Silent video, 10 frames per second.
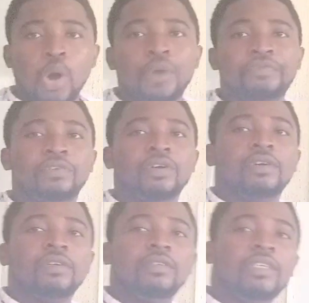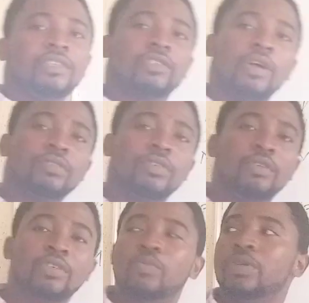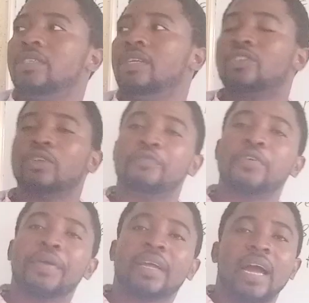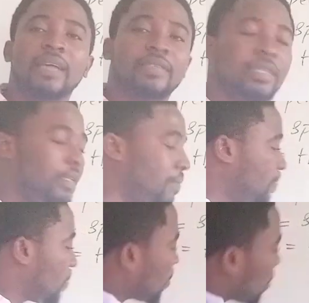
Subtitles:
of the stock solution, which is the sulfuric acid.